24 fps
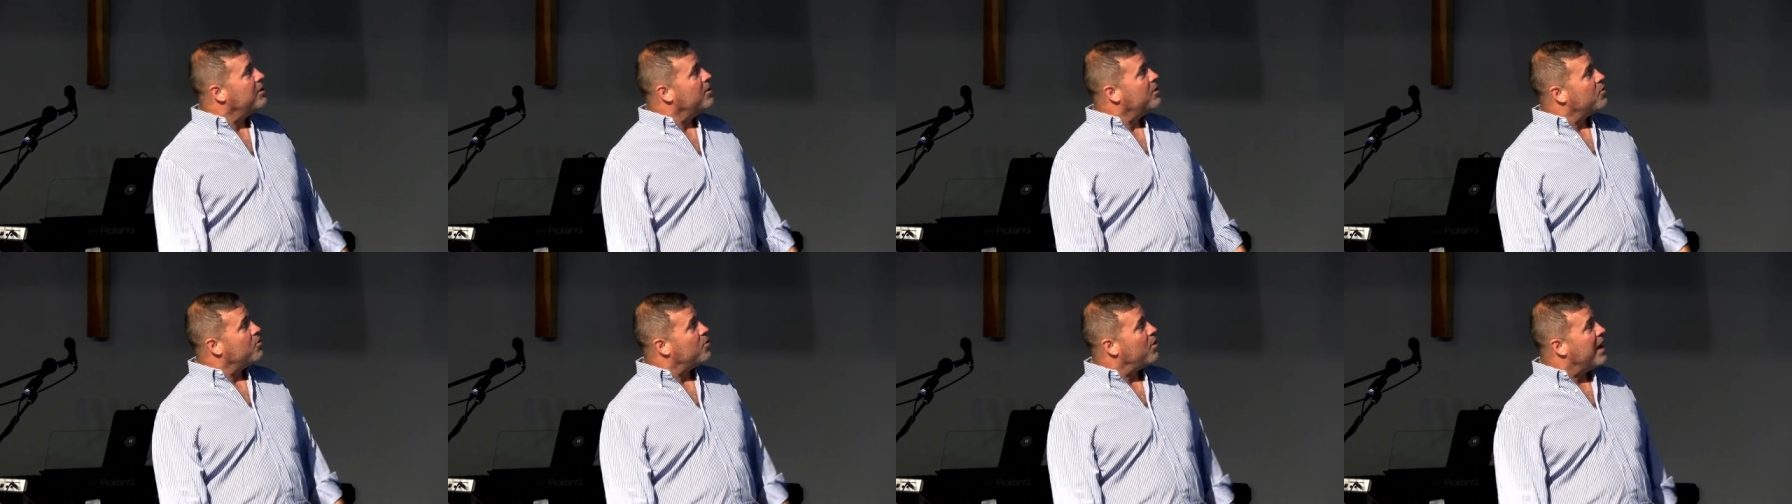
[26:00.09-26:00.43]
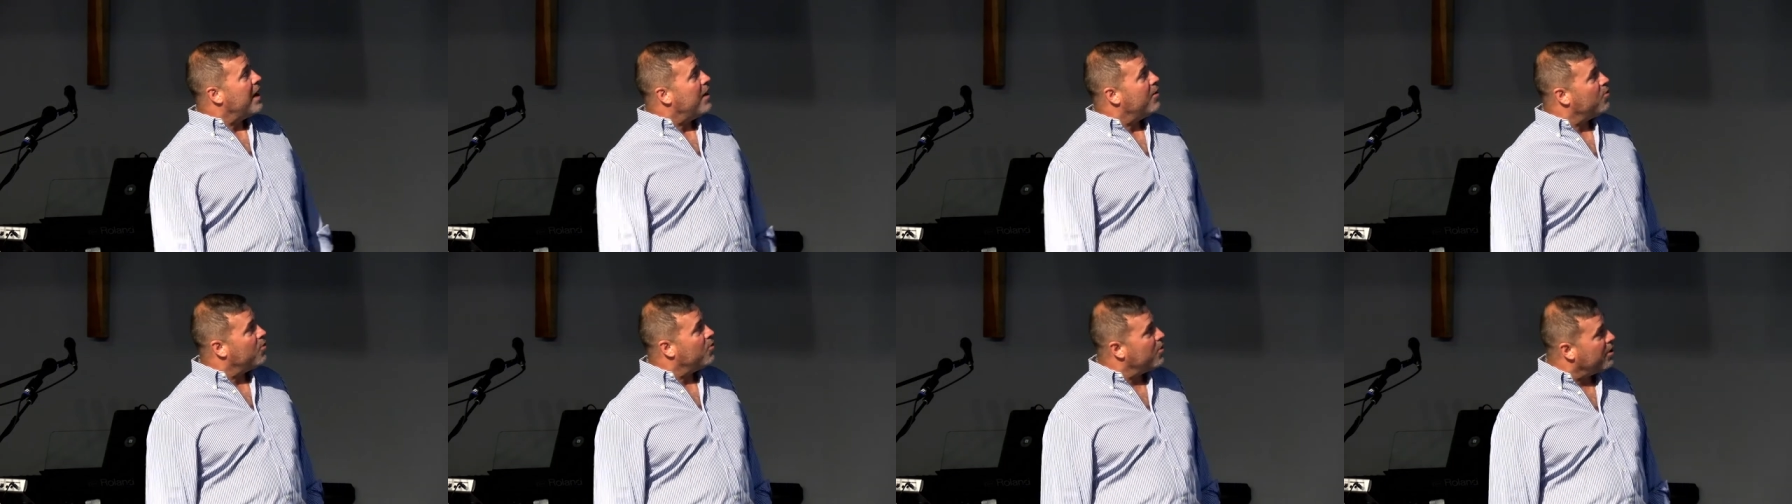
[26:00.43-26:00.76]
were
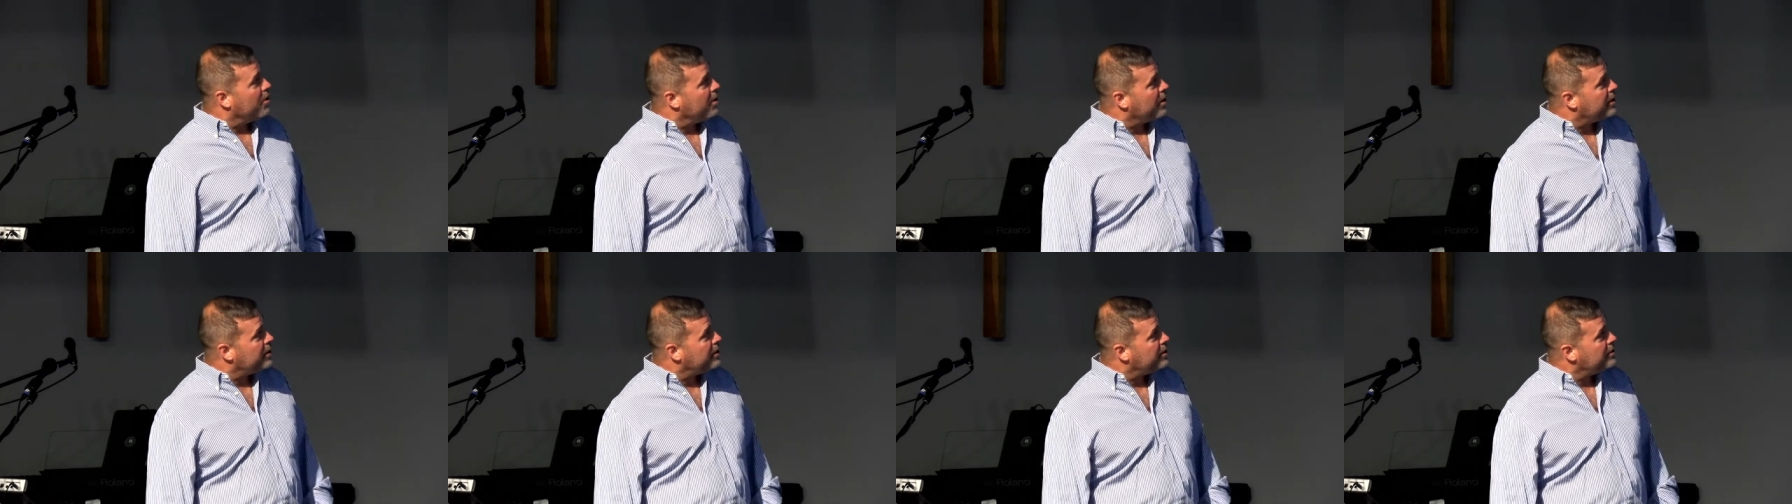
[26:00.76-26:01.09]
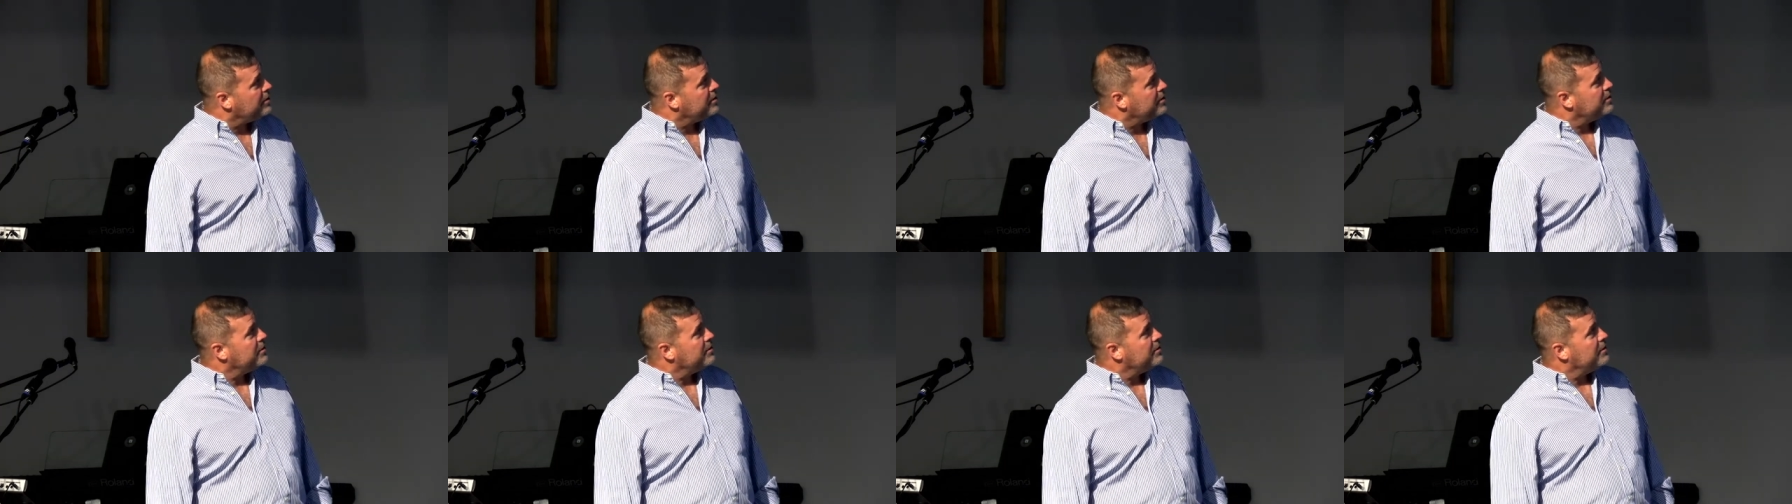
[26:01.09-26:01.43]
at work
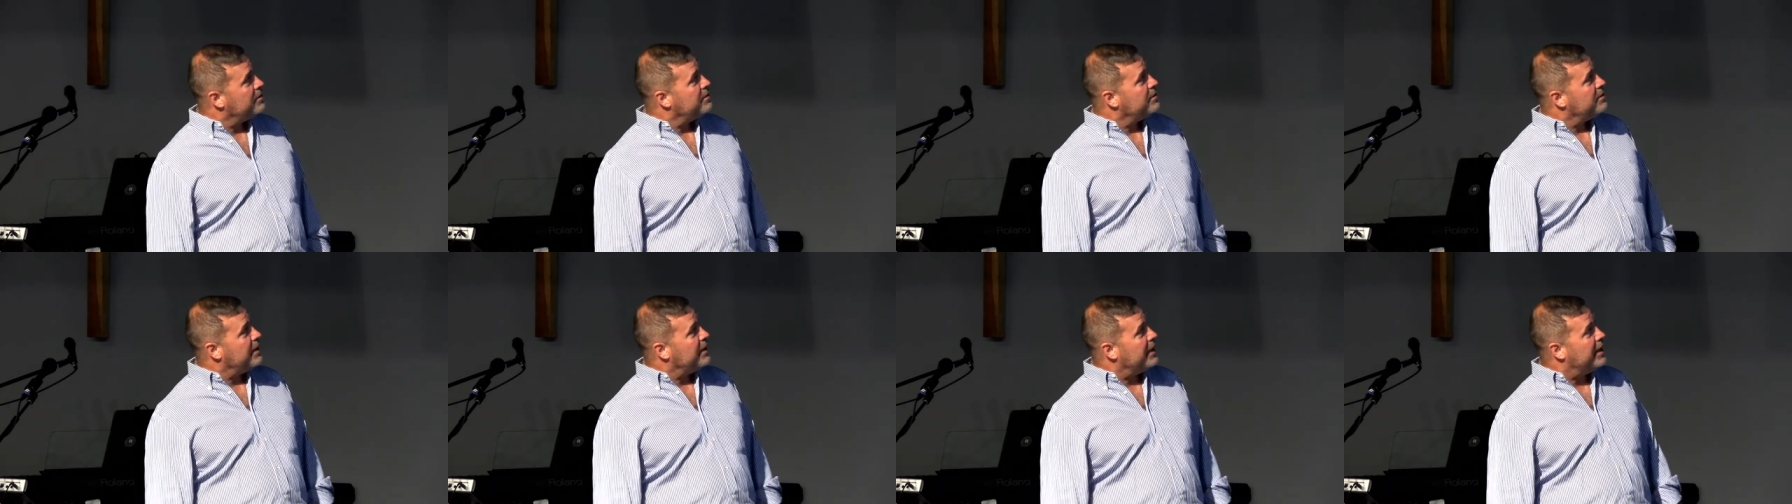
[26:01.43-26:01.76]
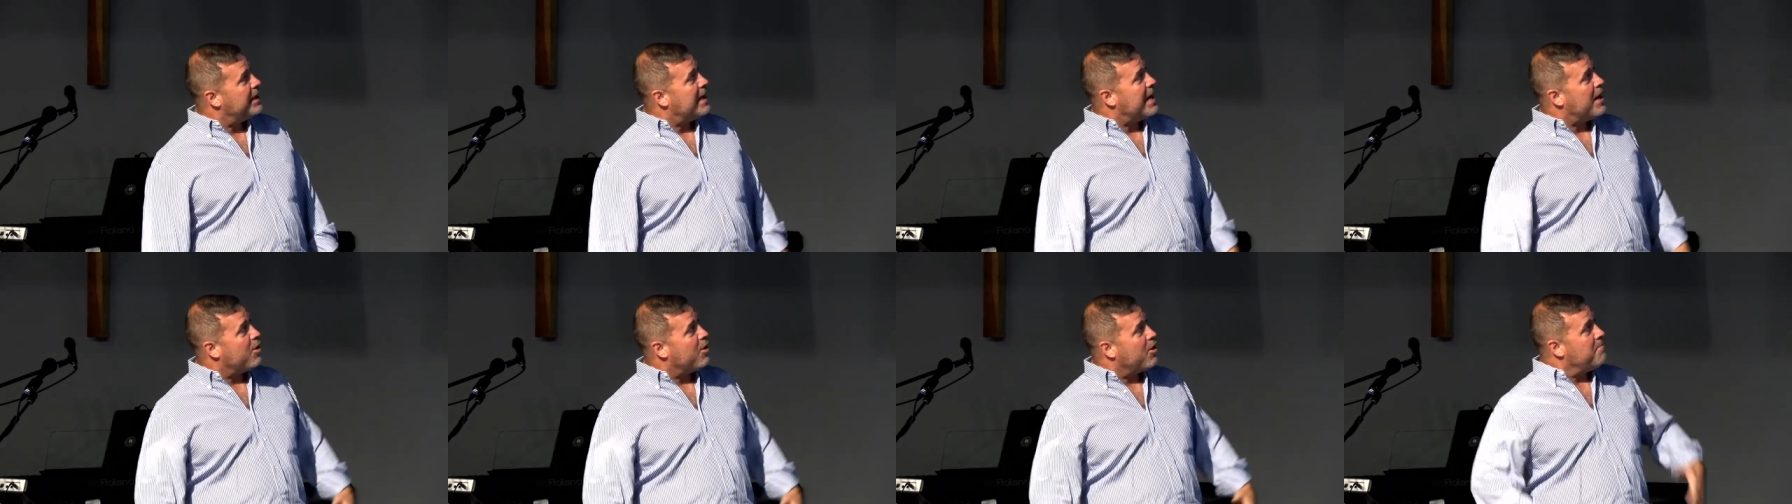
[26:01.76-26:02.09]
in
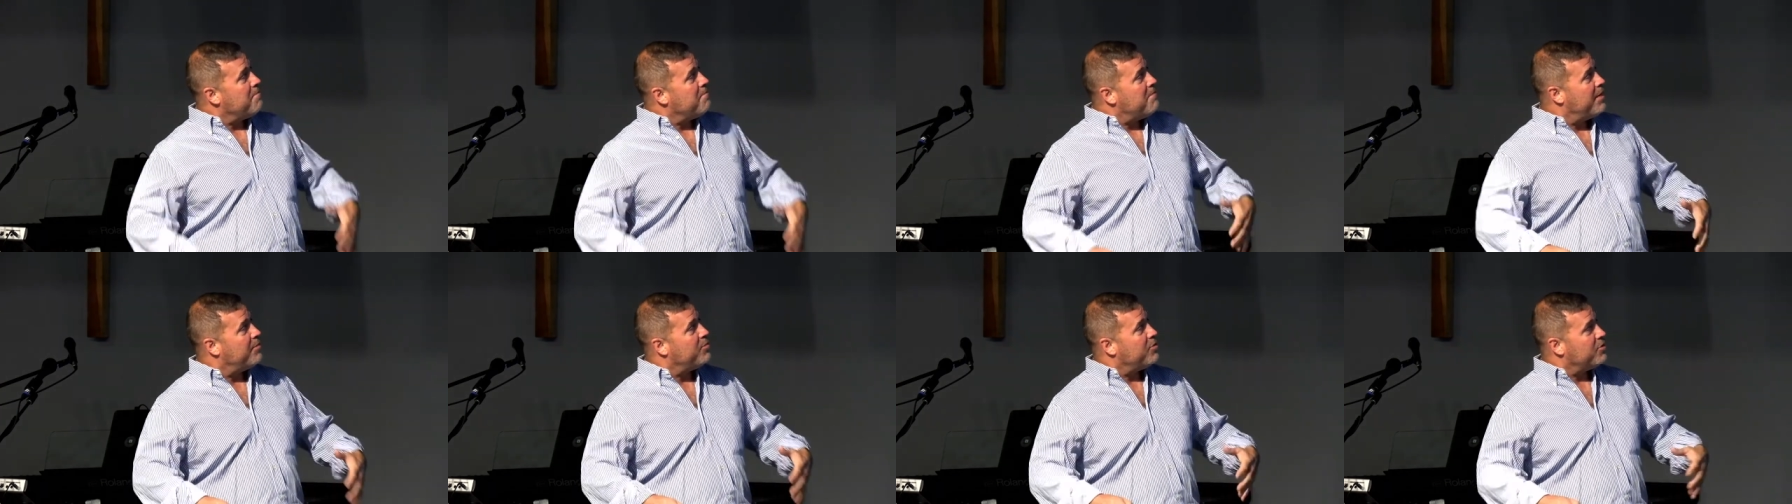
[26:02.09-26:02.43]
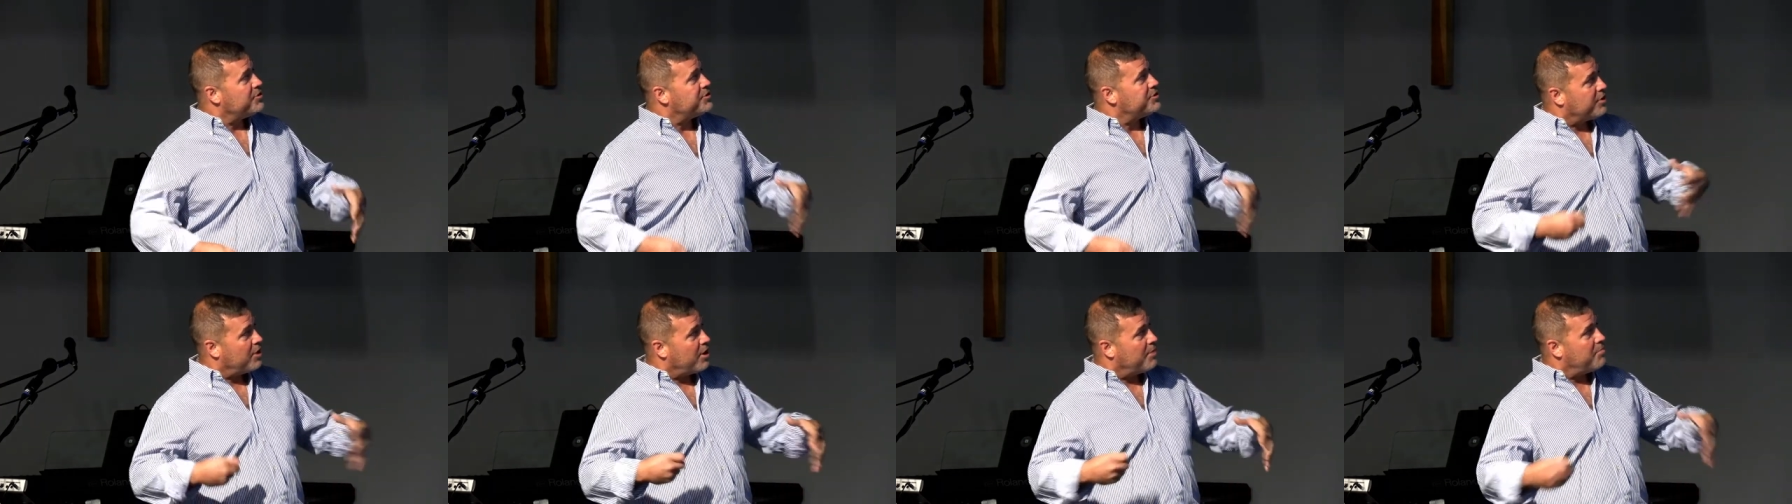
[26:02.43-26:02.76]
our
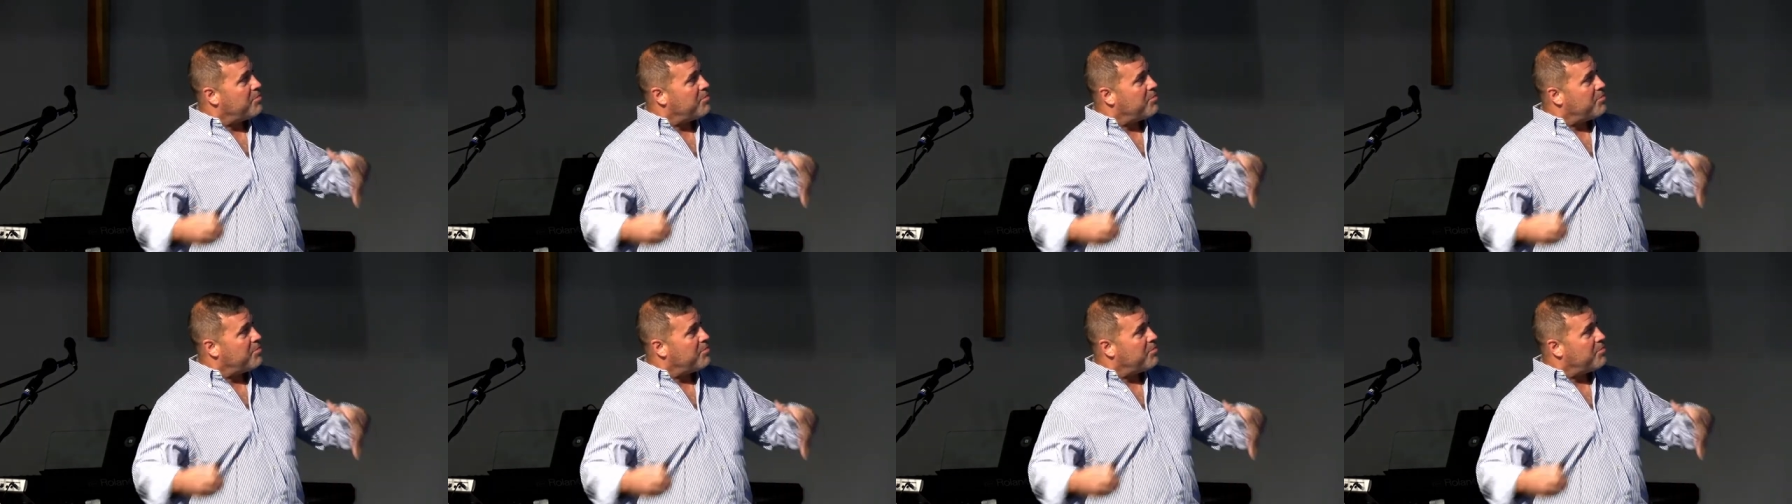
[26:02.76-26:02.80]
members, in our